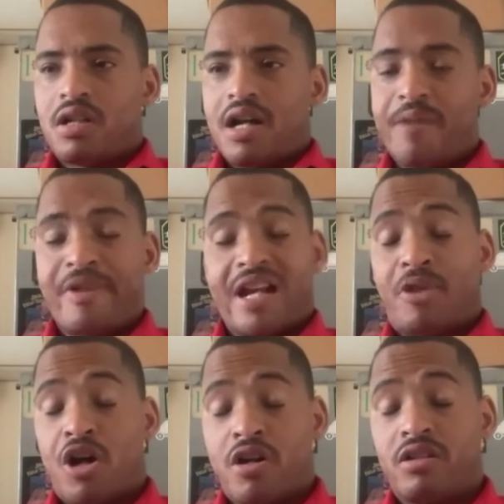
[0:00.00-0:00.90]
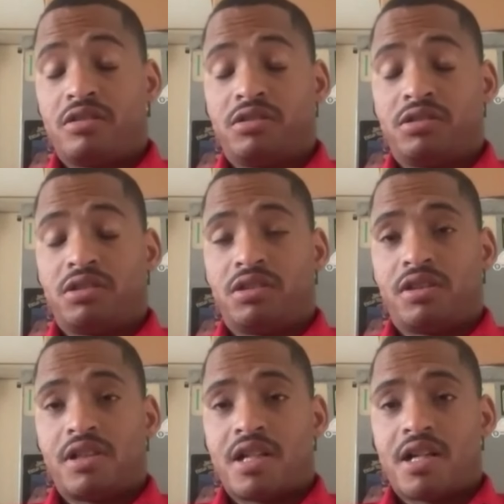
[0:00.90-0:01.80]
I mean, I'm hurt.
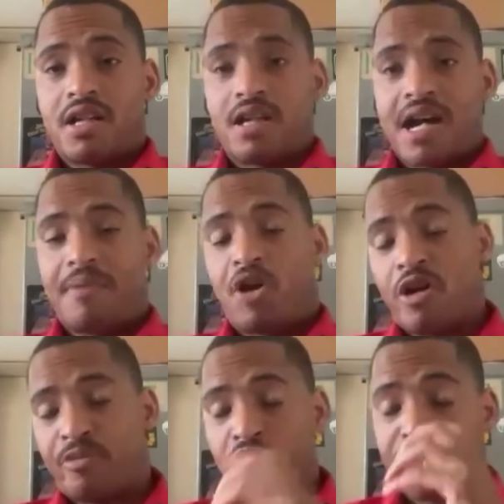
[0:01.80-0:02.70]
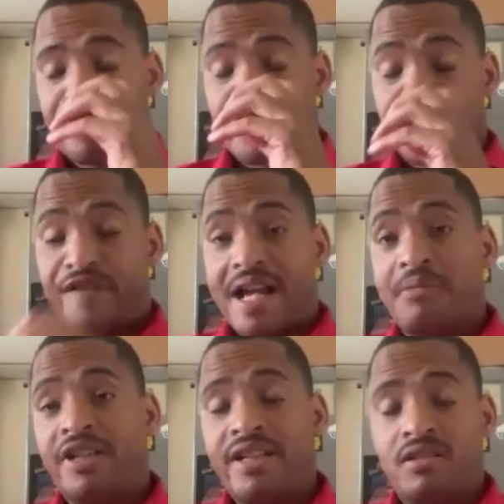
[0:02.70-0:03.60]
I'm heartbroken for the
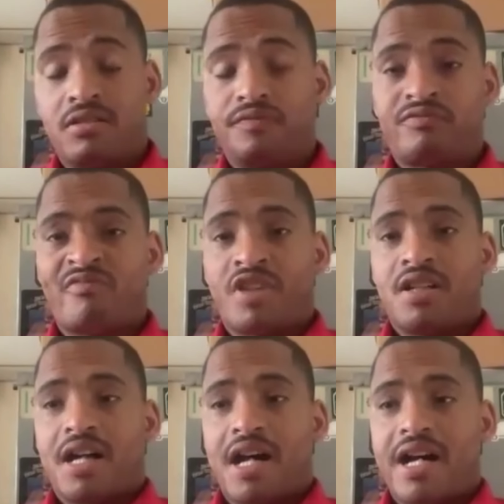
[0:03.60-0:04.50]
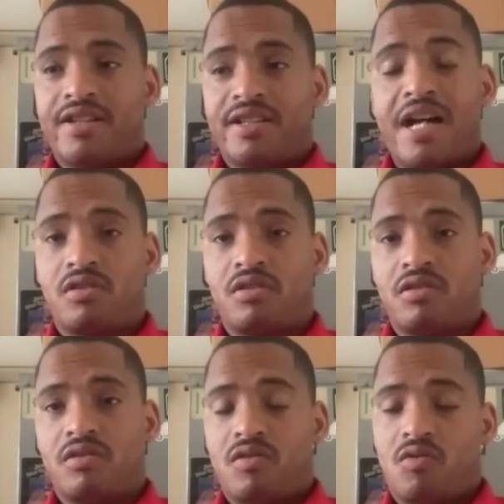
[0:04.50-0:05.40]
family. Uh, not only was
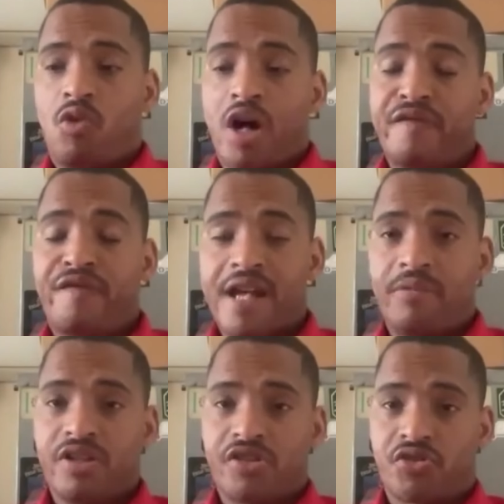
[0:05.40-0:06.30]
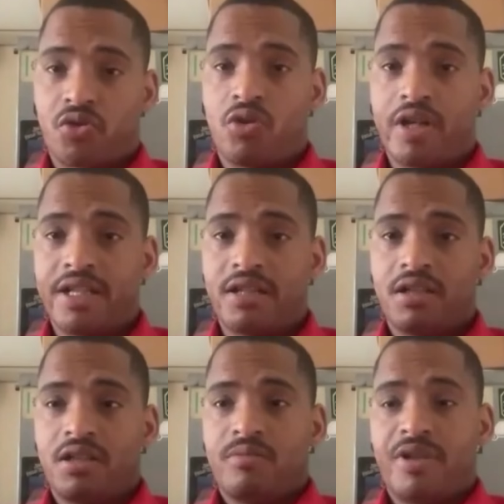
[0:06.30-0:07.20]
one family destroyed,
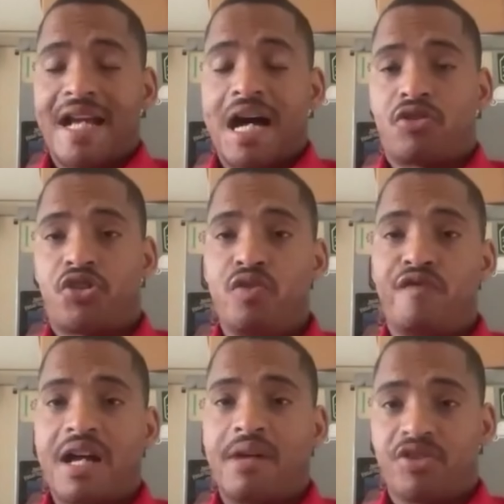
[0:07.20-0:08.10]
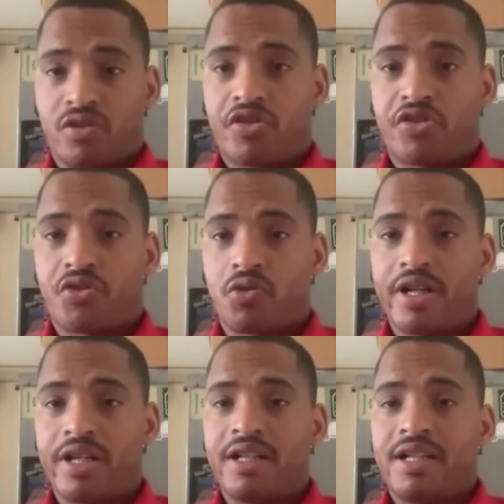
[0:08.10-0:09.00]
but now two families are
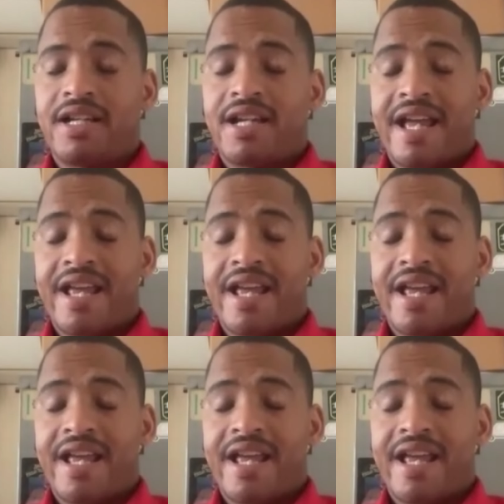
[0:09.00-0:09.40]
destroyed.